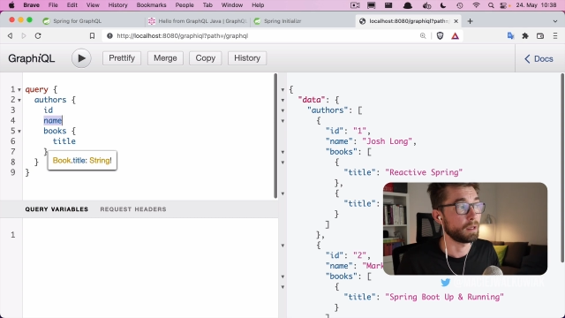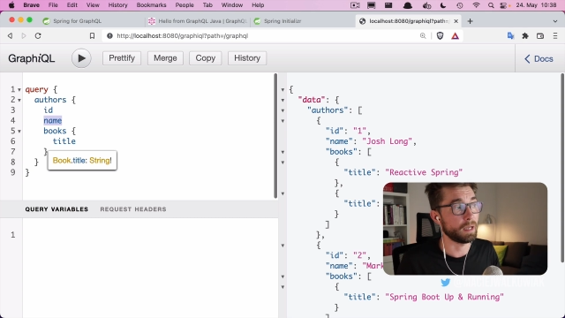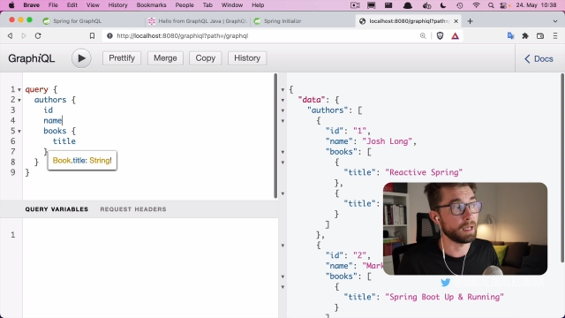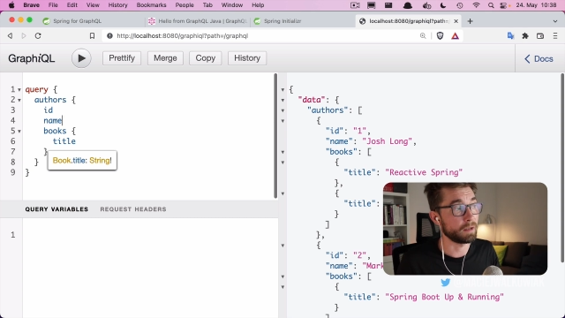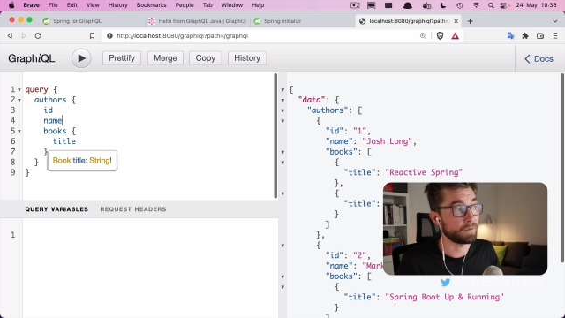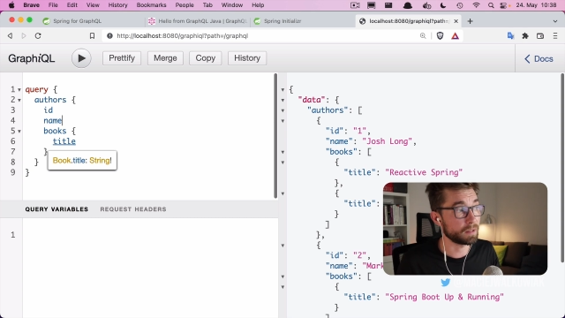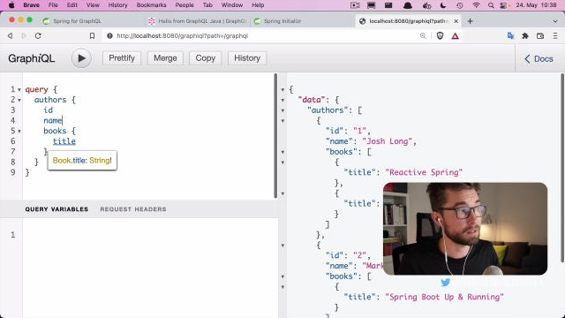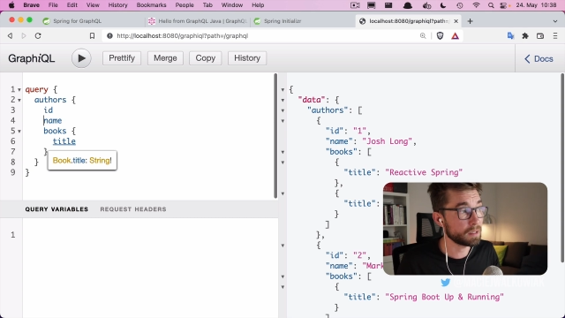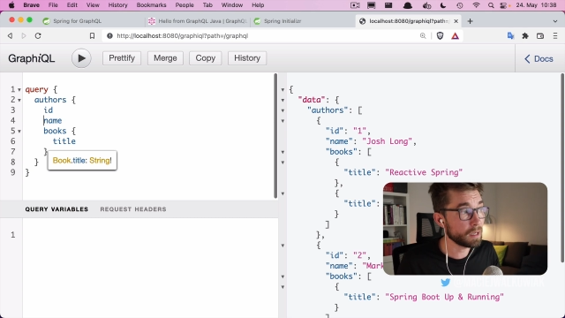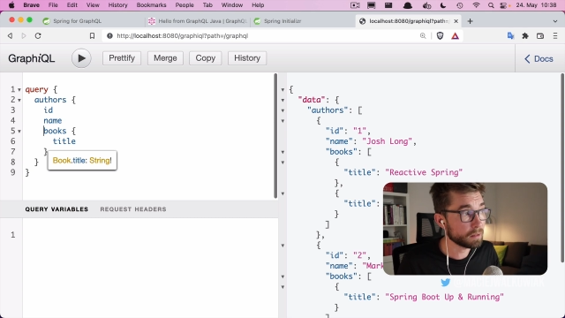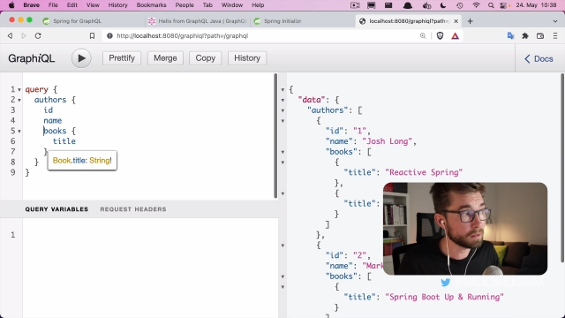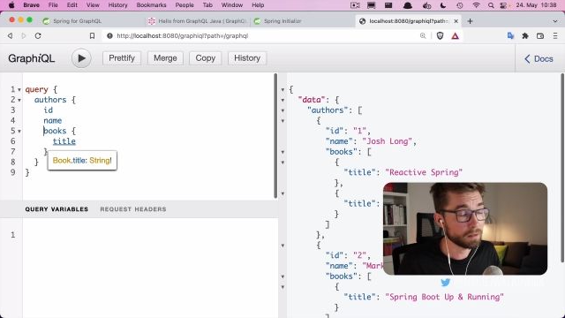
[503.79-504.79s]
And if it's
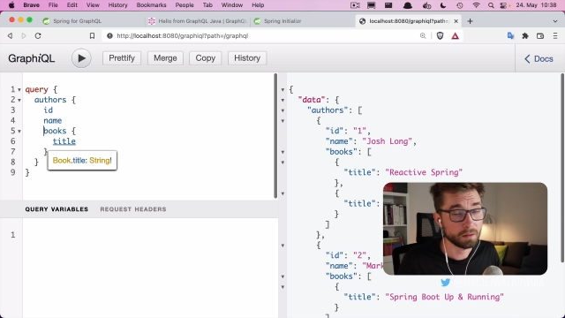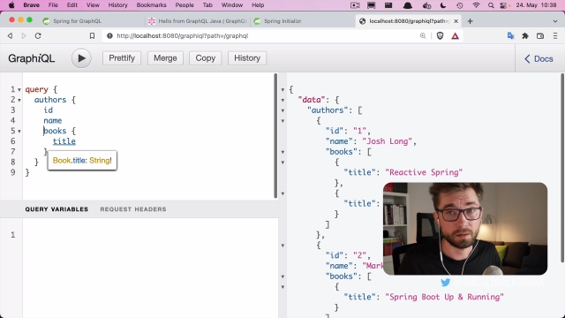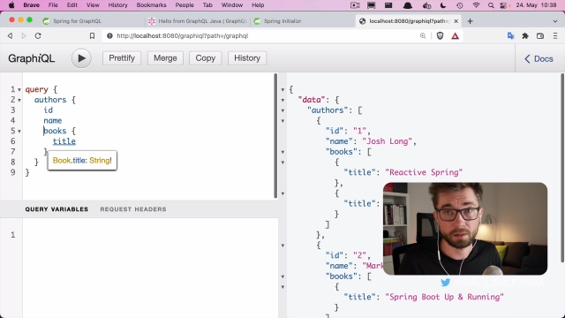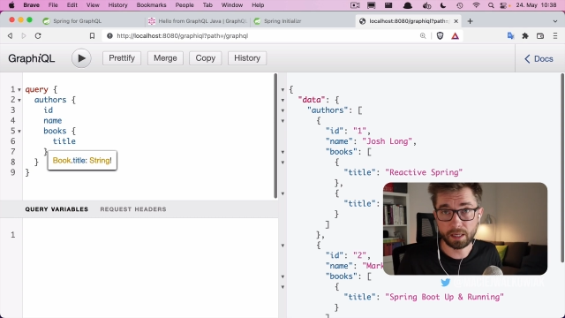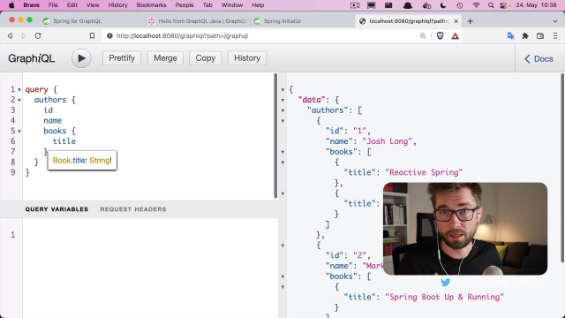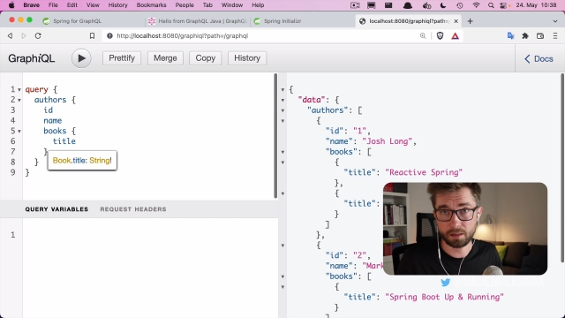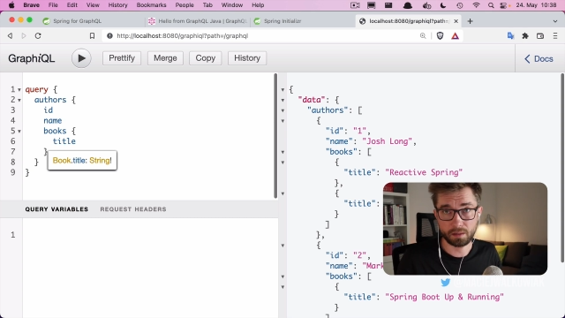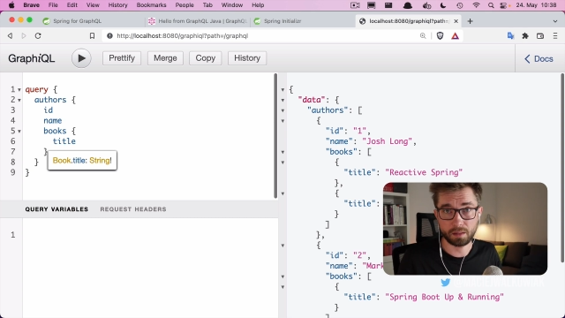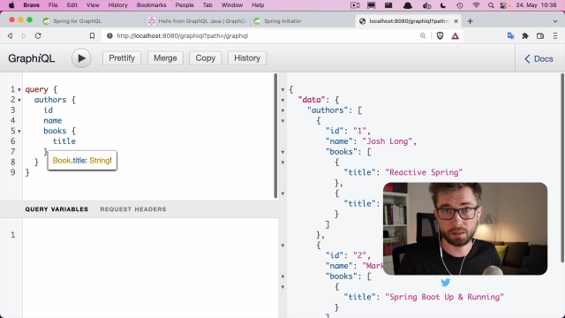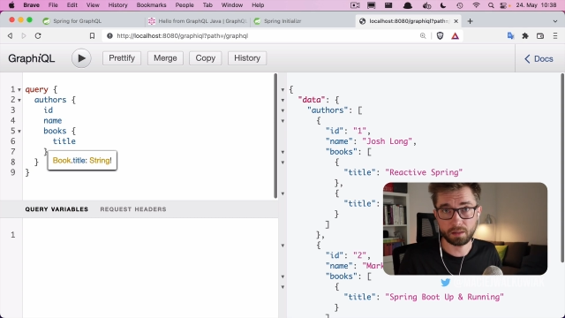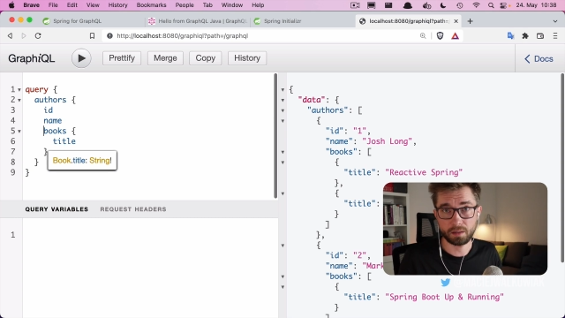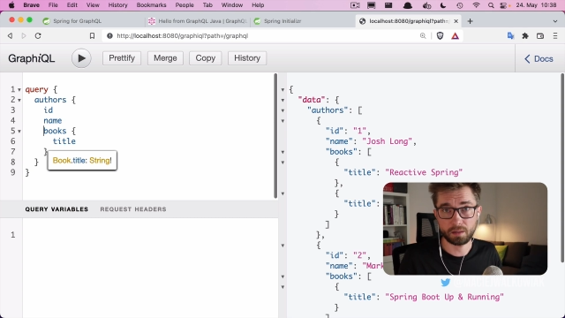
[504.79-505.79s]
not, then
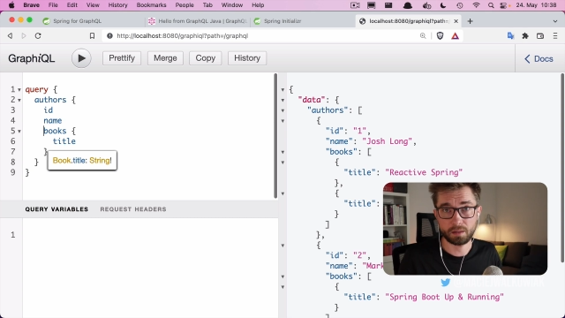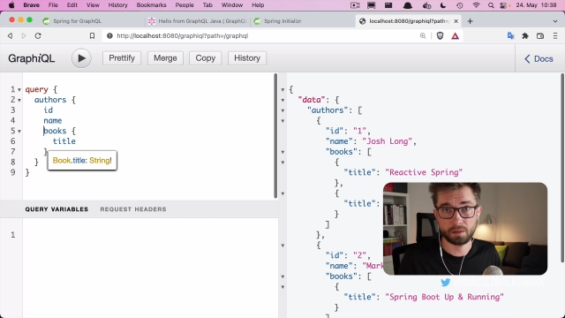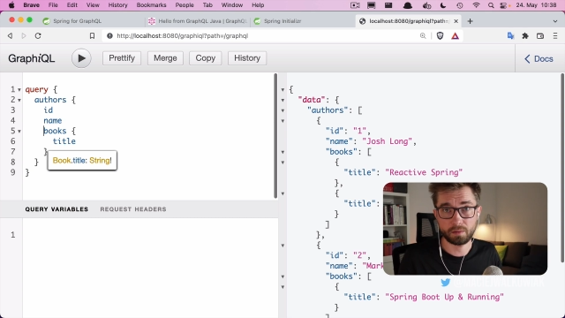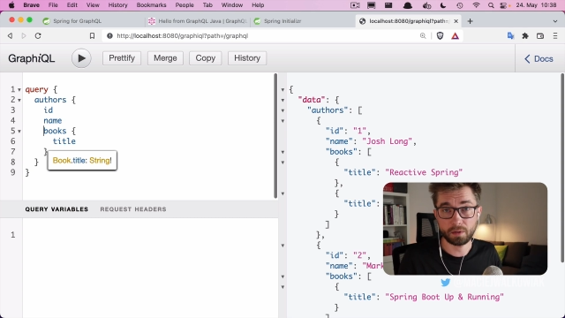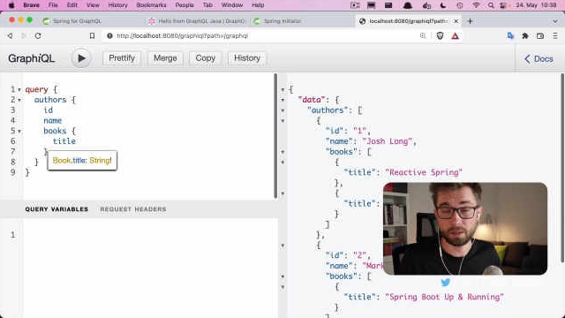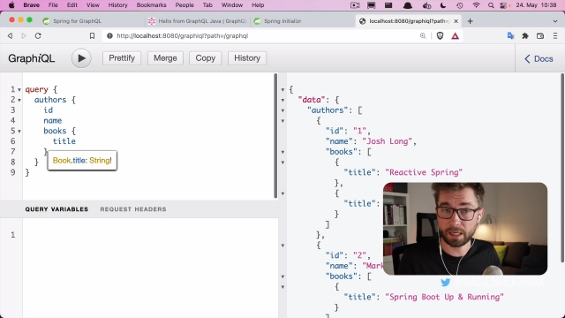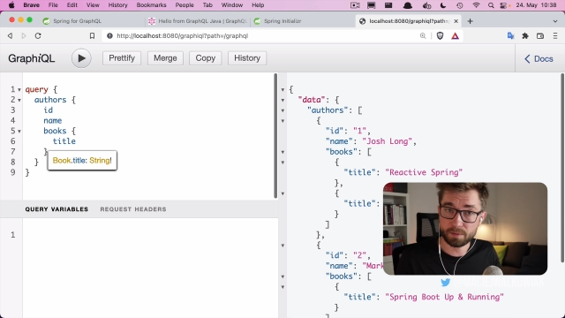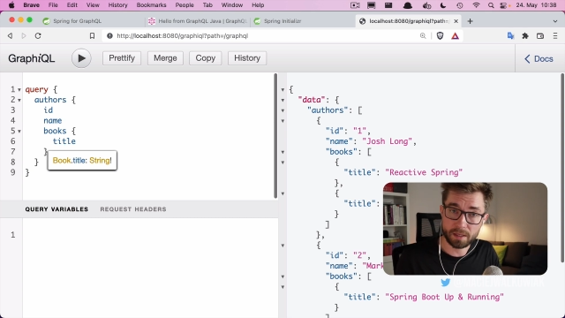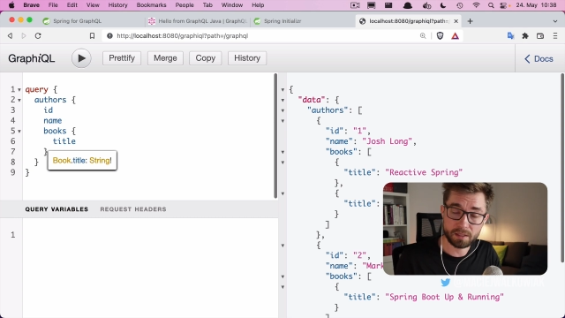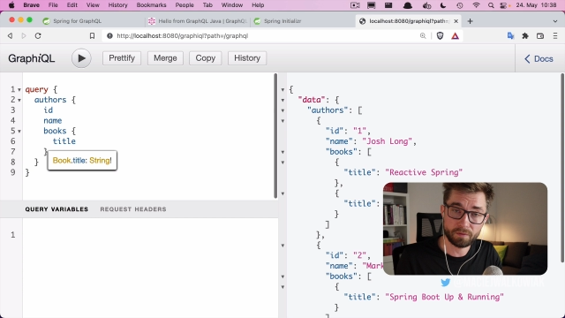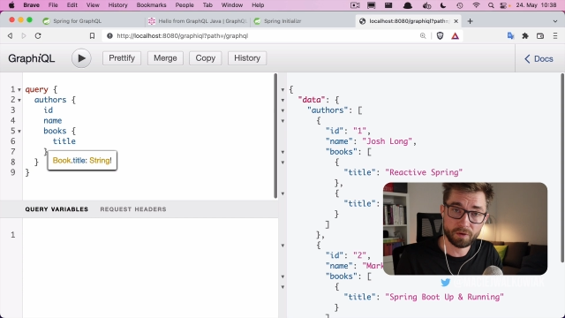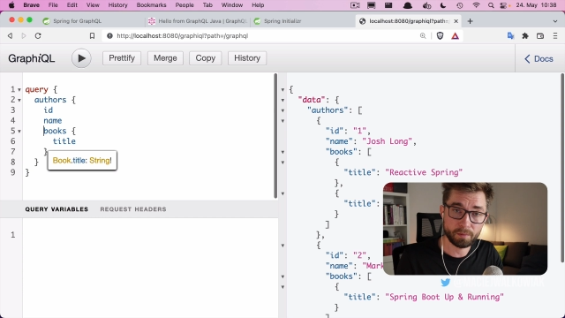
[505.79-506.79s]
the
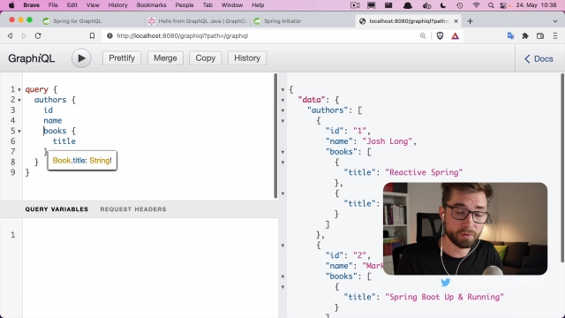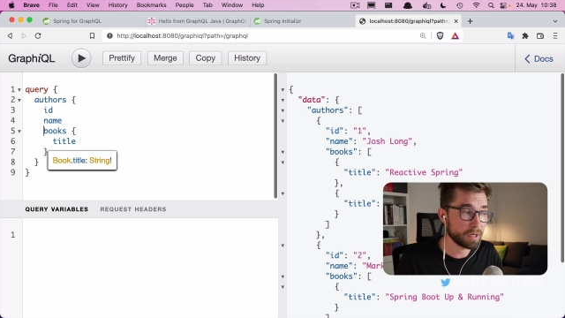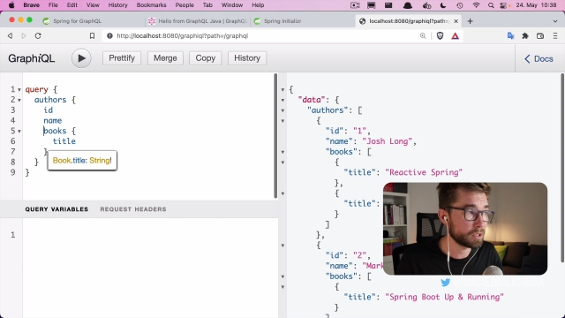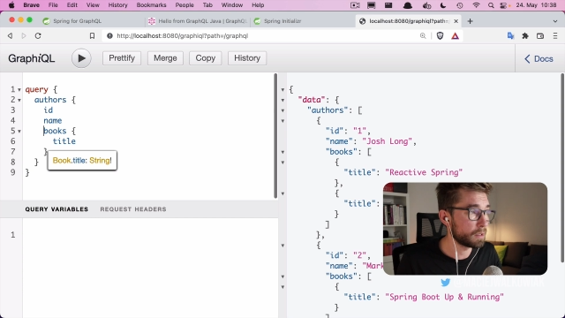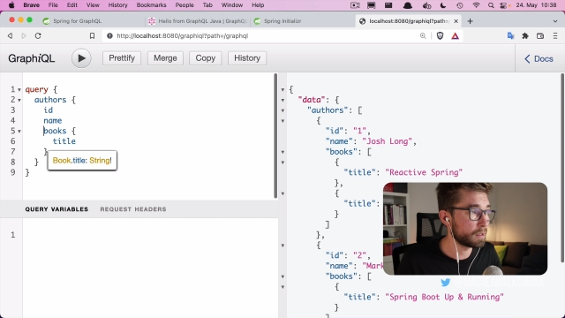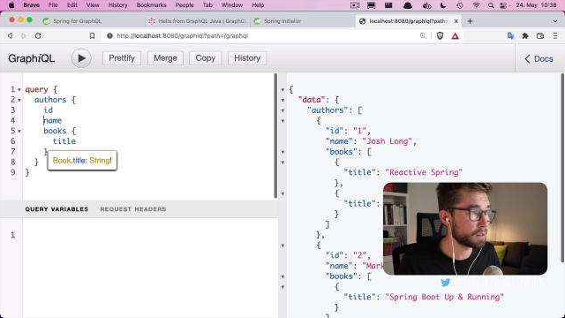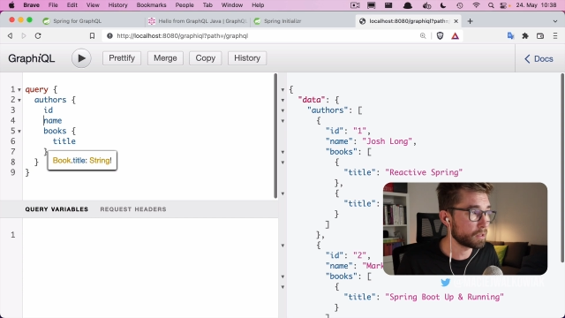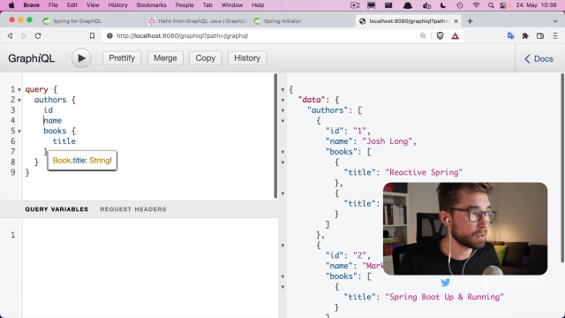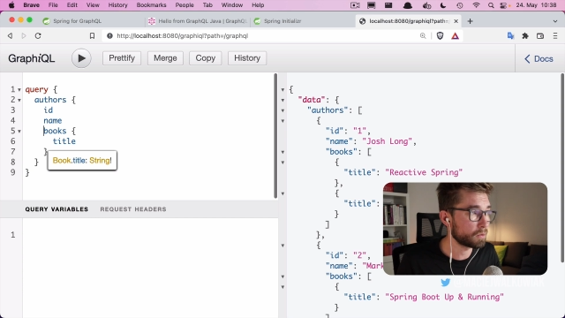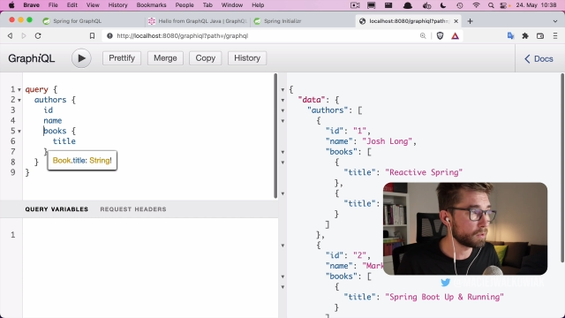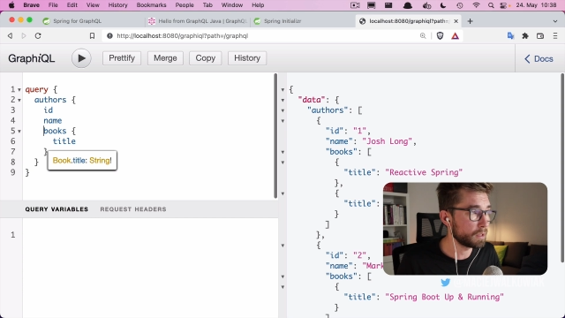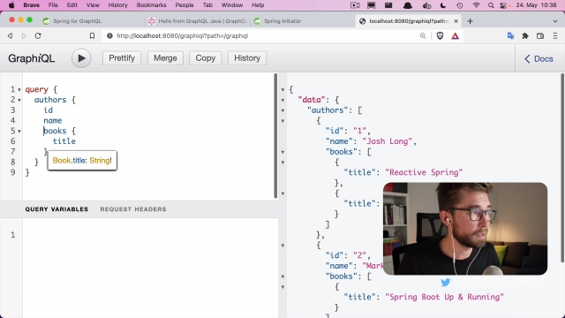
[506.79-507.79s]
expensive operation does
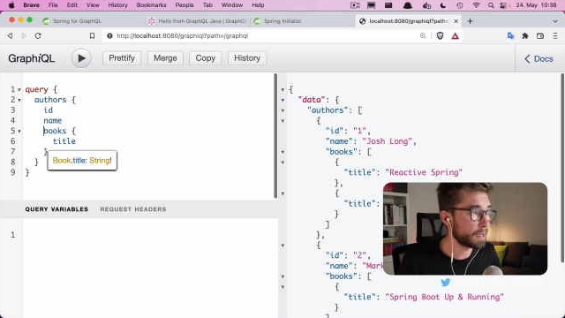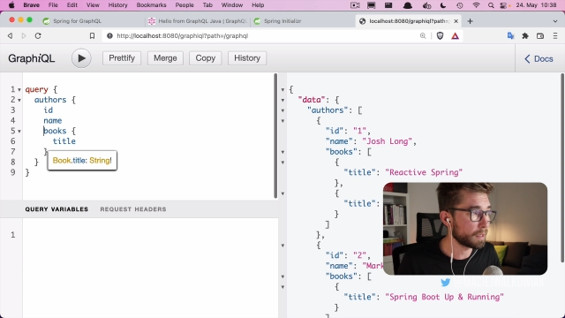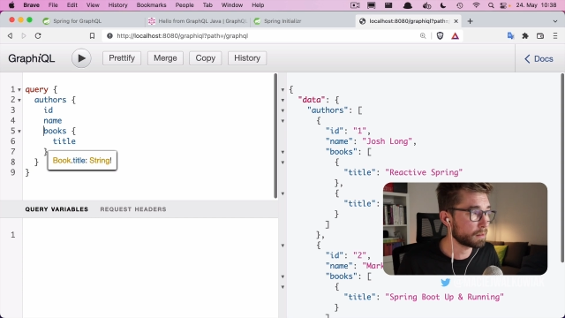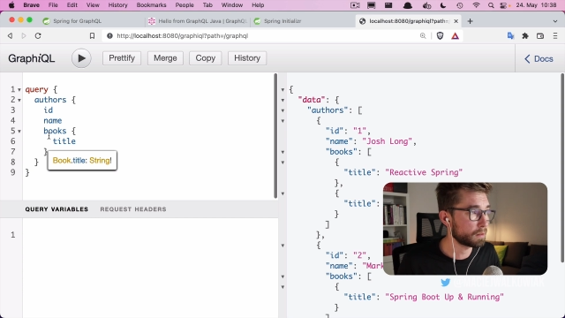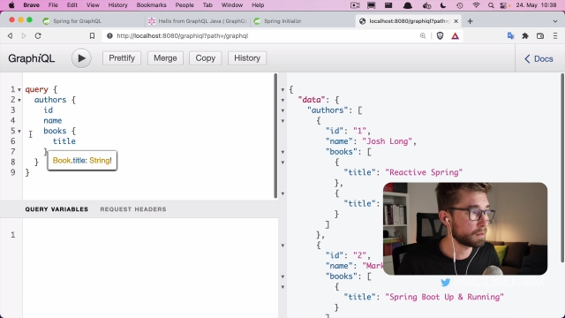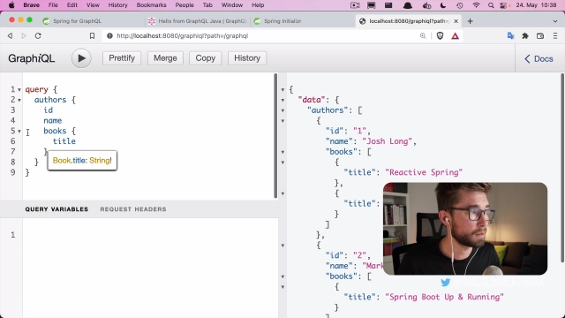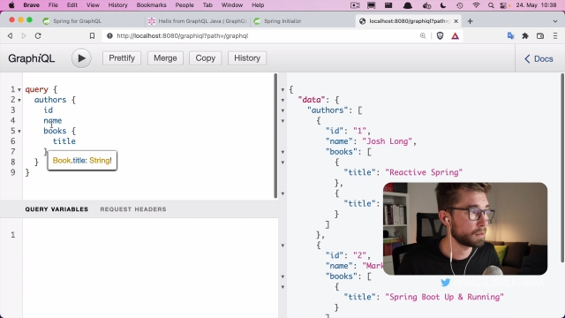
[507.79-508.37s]
not really get